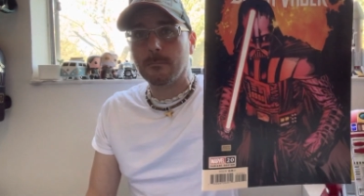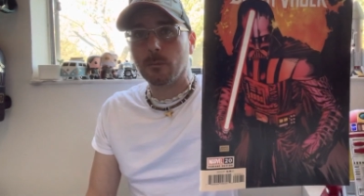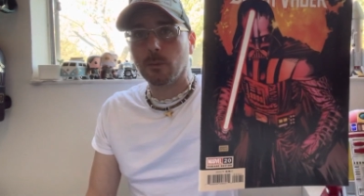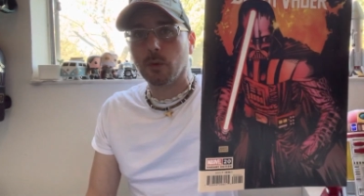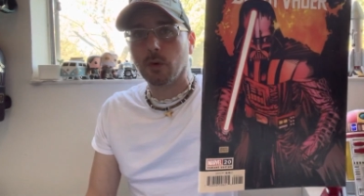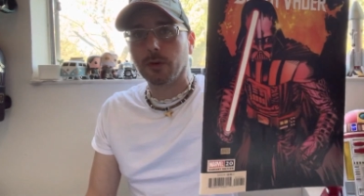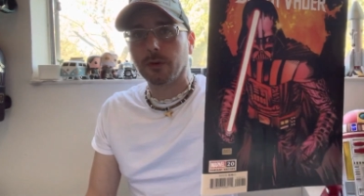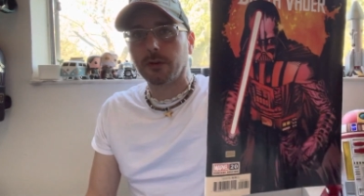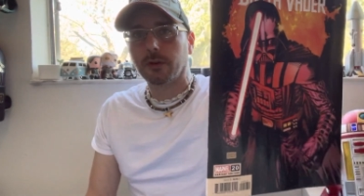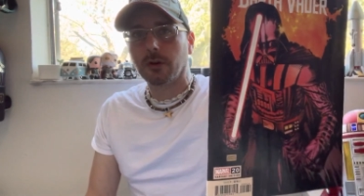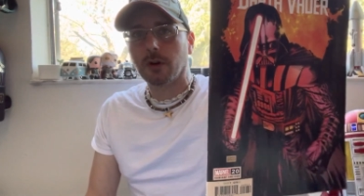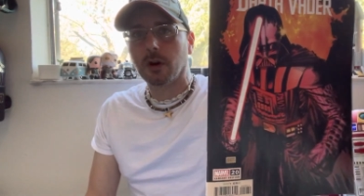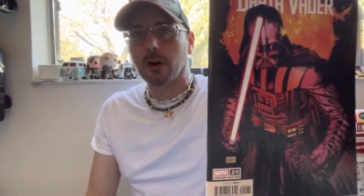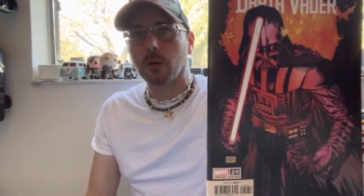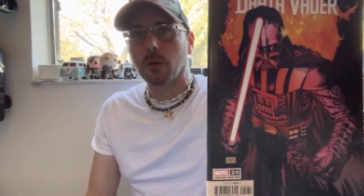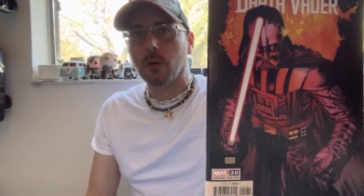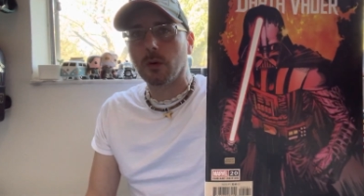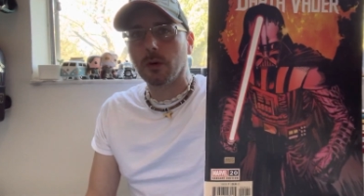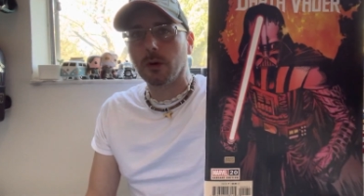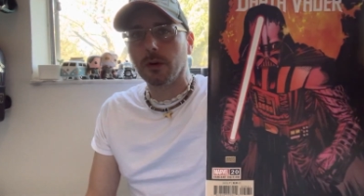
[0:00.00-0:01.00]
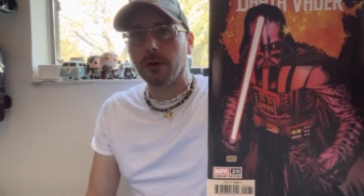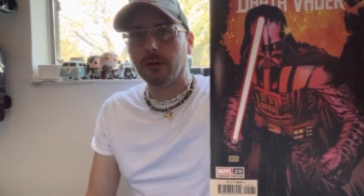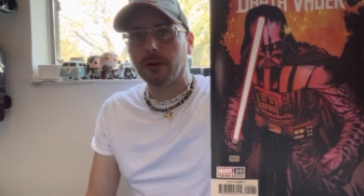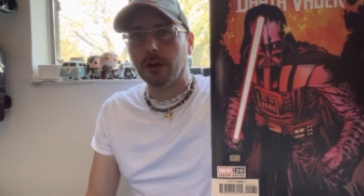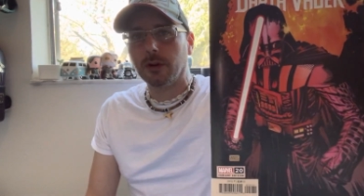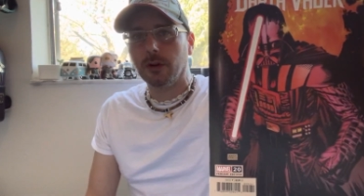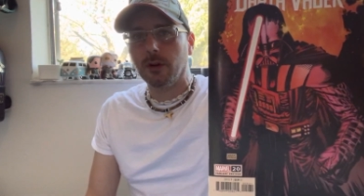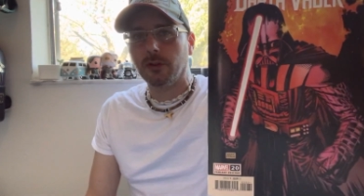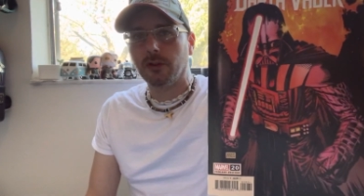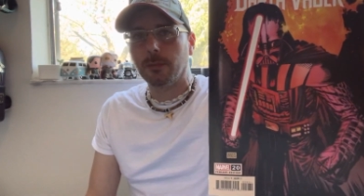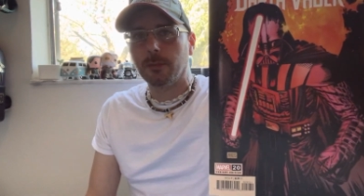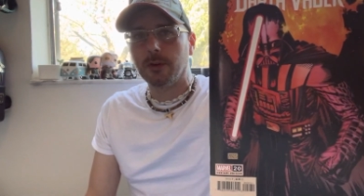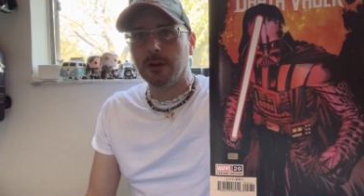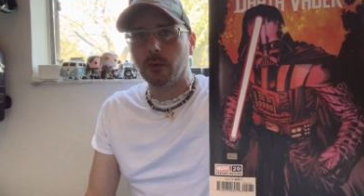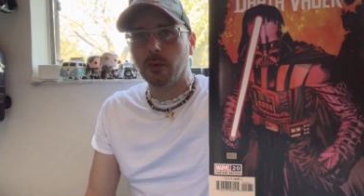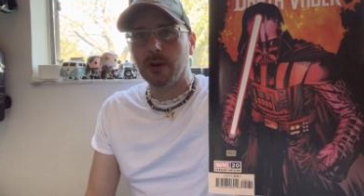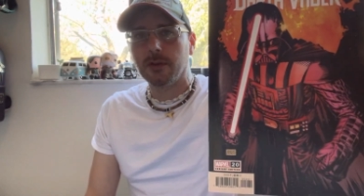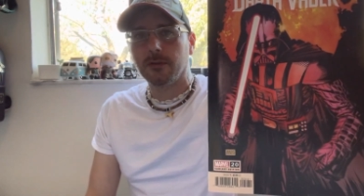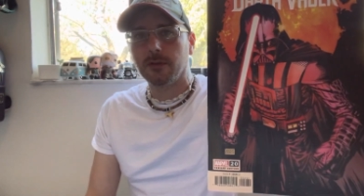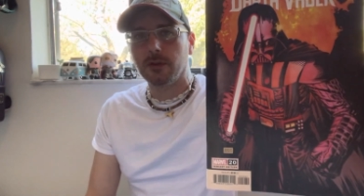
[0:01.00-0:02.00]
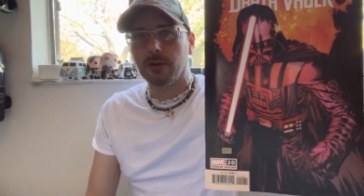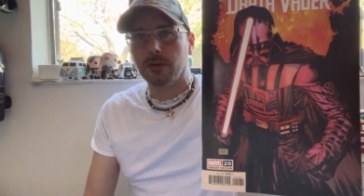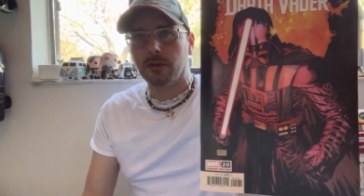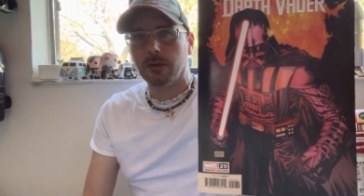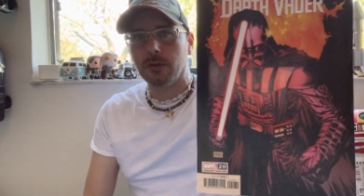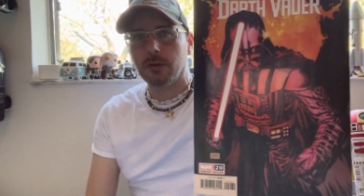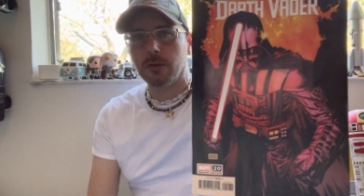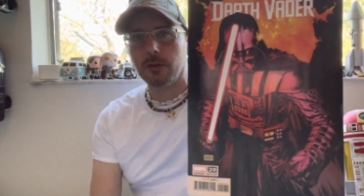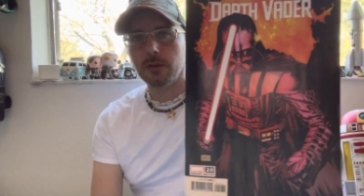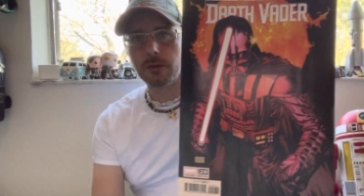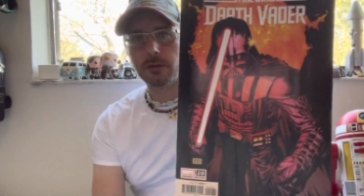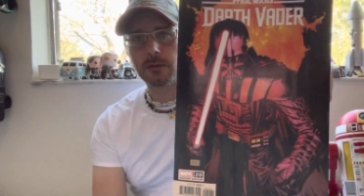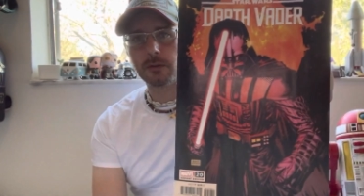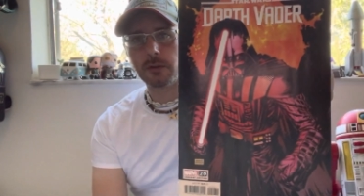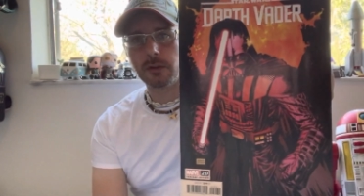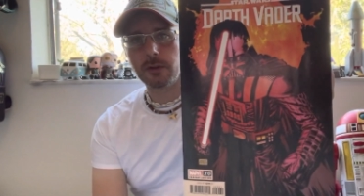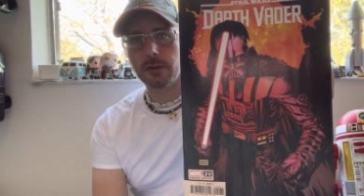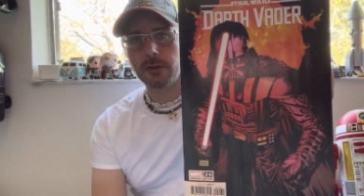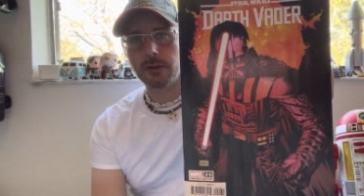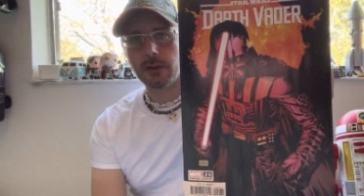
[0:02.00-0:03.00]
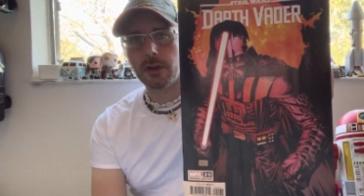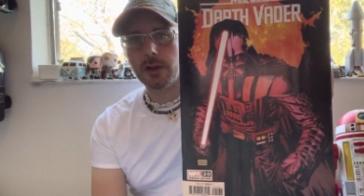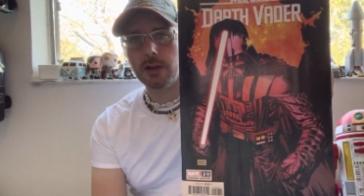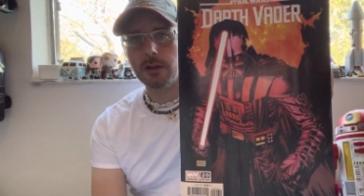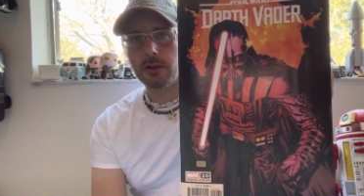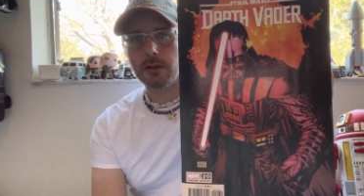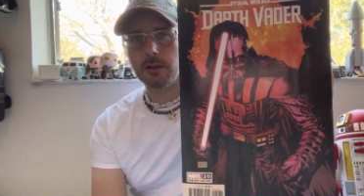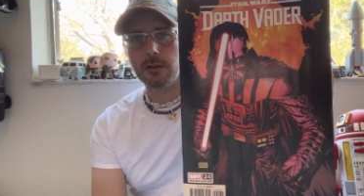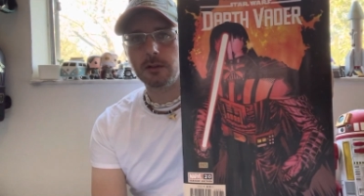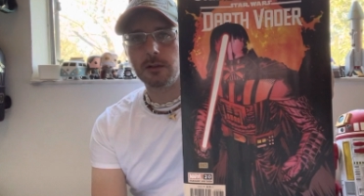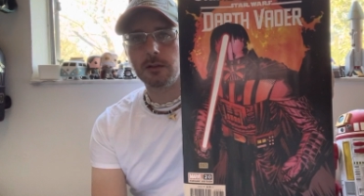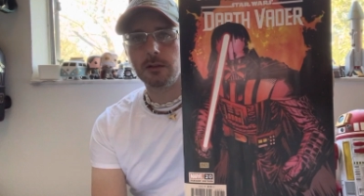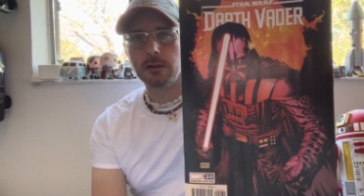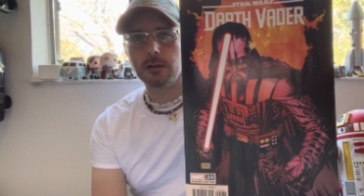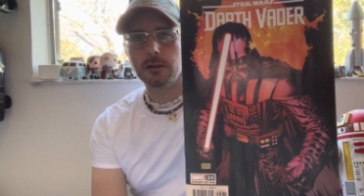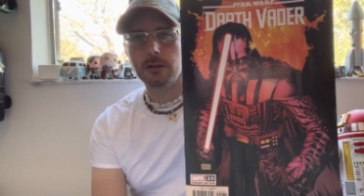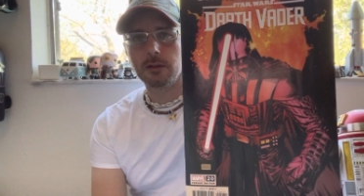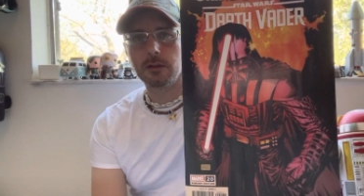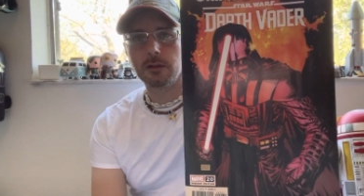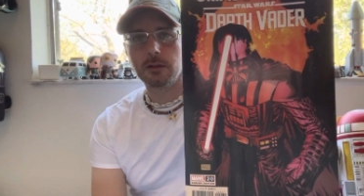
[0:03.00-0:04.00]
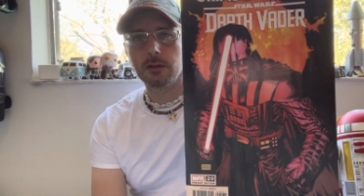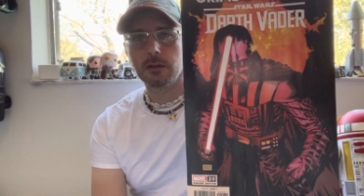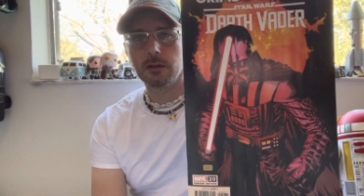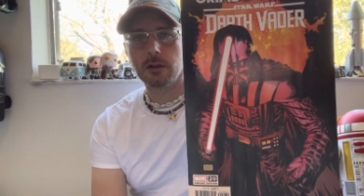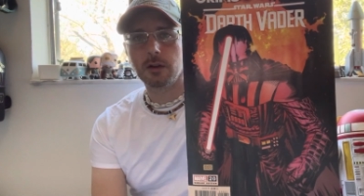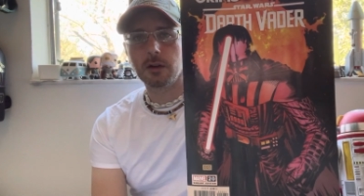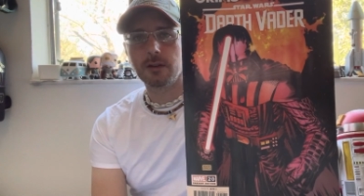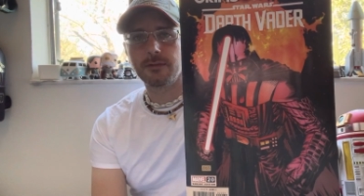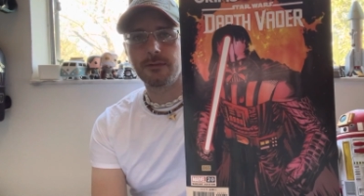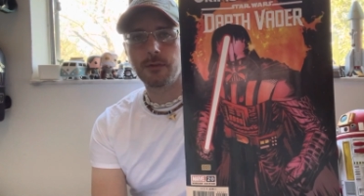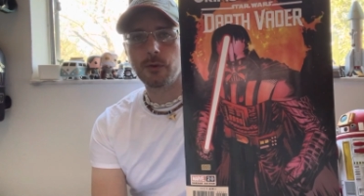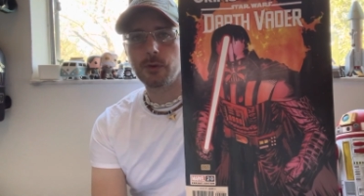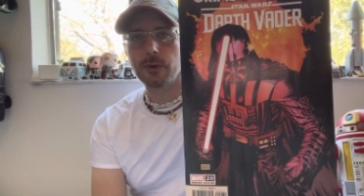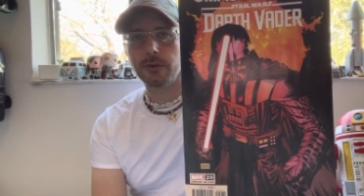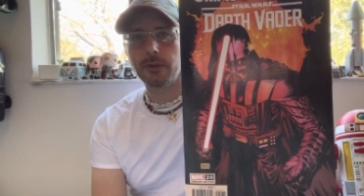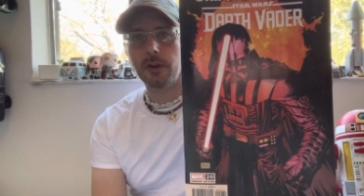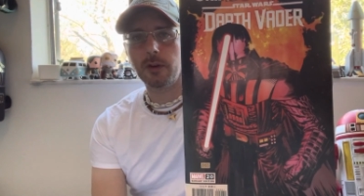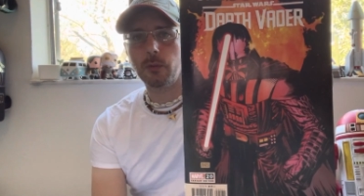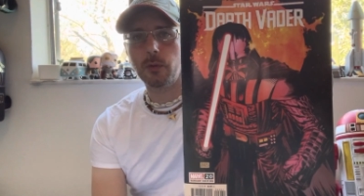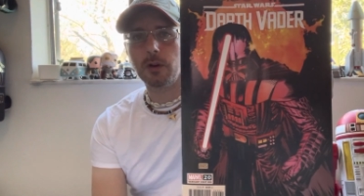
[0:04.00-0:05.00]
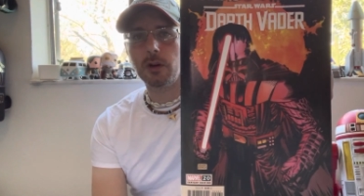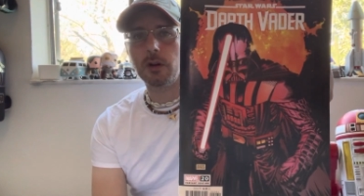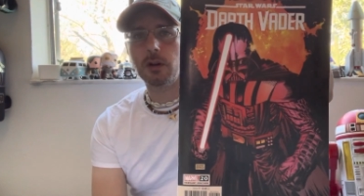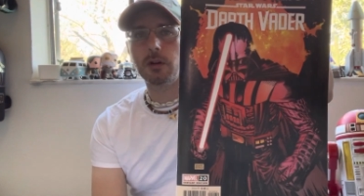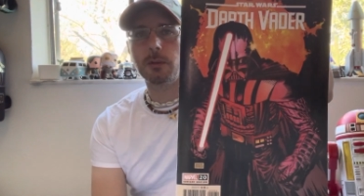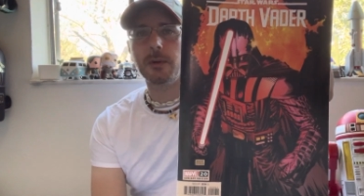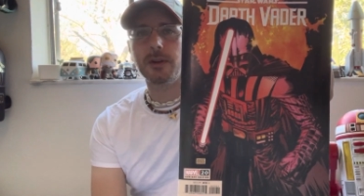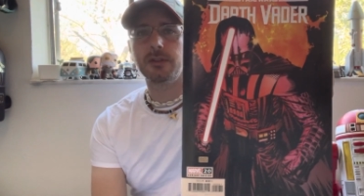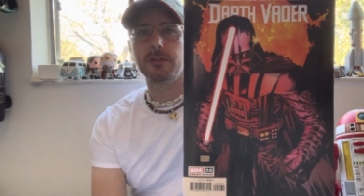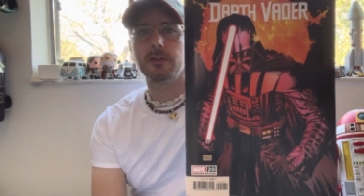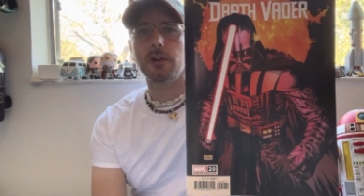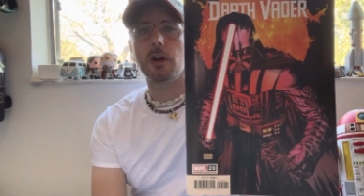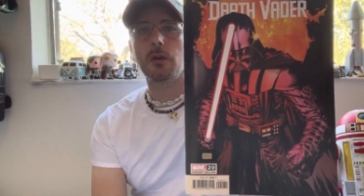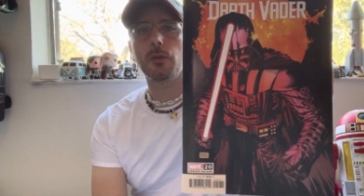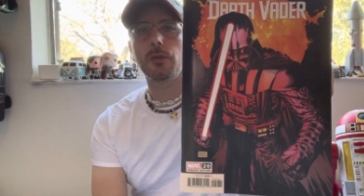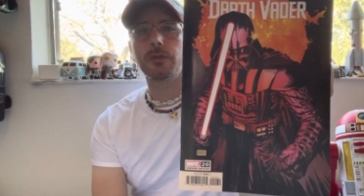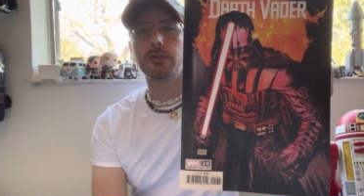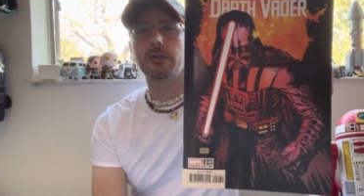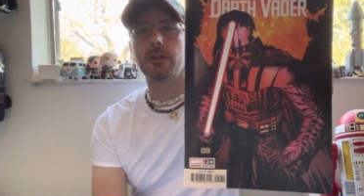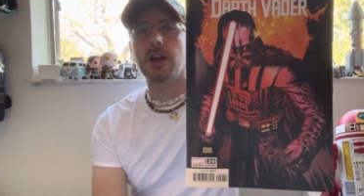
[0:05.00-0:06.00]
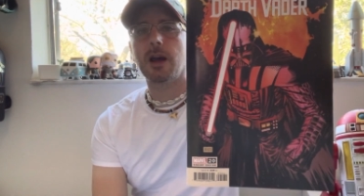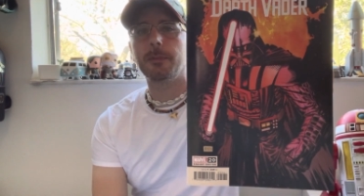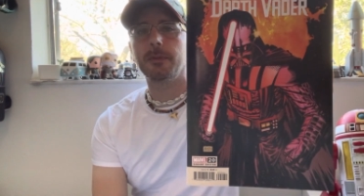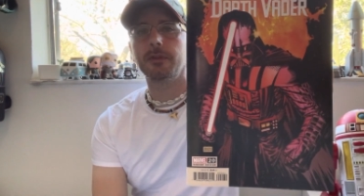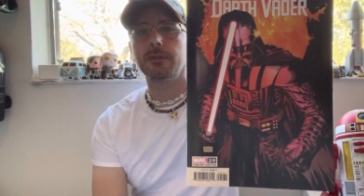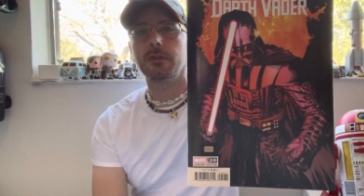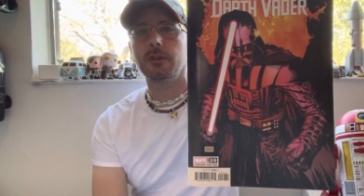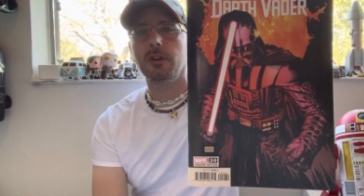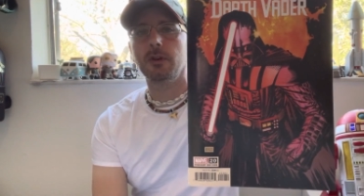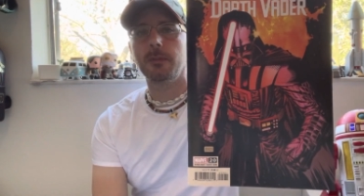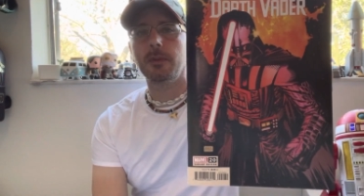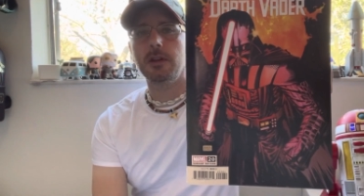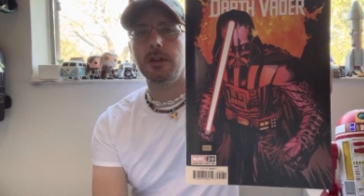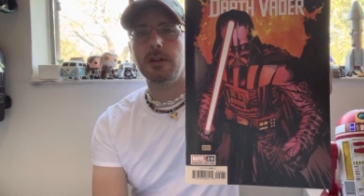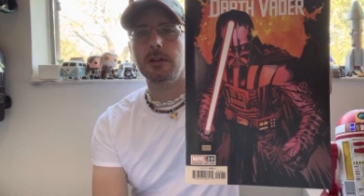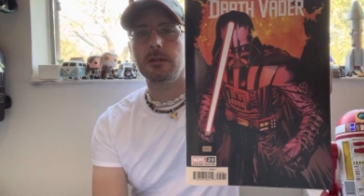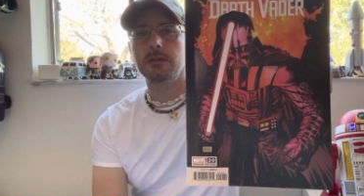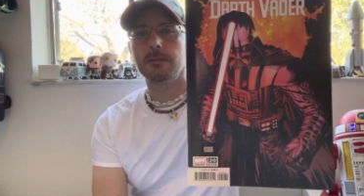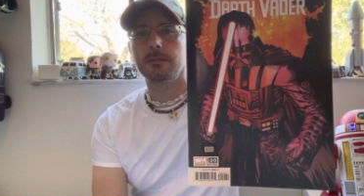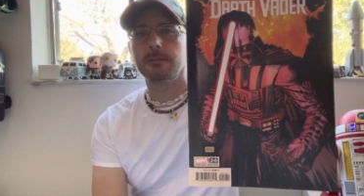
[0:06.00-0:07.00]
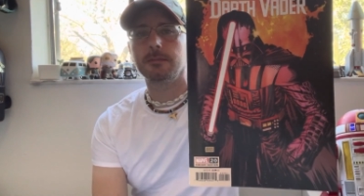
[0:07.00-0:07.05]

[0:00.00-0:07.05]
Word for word: More Star Wars. I know it's a big week for you, dude. You're, you're excited. R4 is like, where all my Star Wars comics go, man?